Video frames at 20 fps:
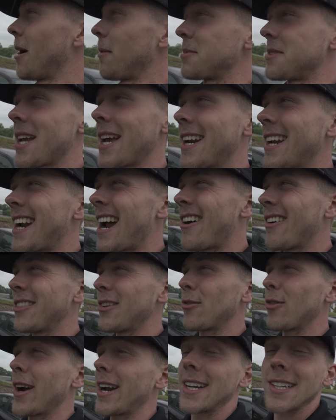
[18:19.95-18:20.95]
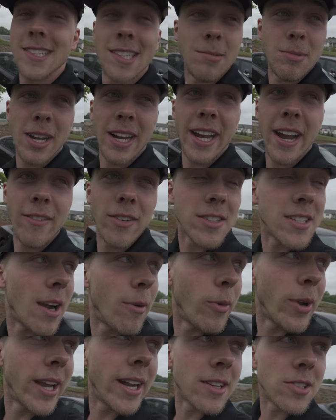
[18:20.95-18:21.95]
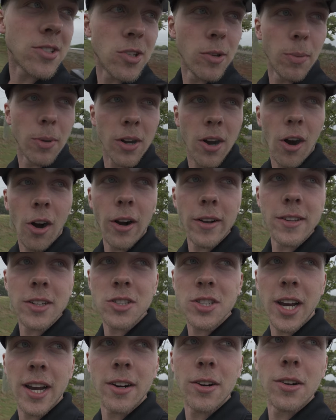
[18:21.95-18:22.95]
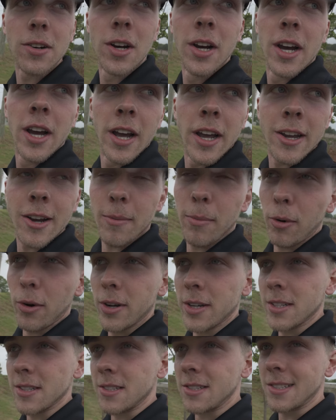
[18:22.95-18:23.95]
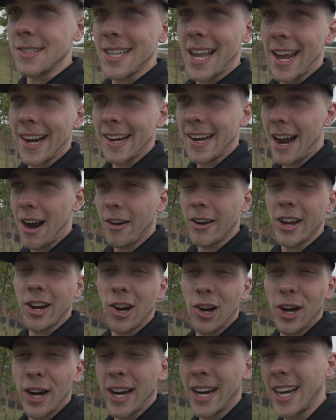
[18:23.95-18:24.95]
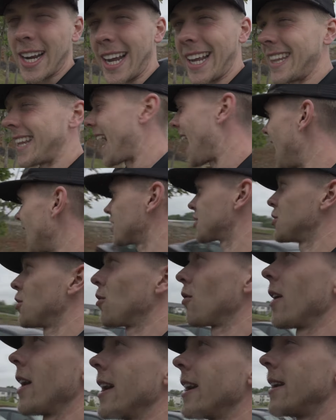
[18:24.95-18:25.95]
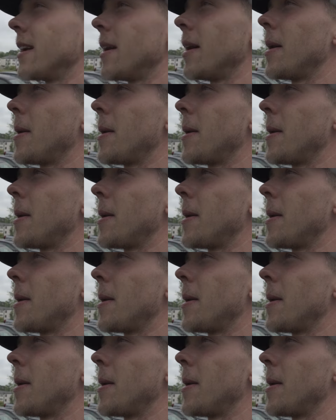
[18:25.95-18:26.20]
I'm standing out in the rain. It seems like every time we get a supercar on the channel, your boy is standing out here in the actual rain.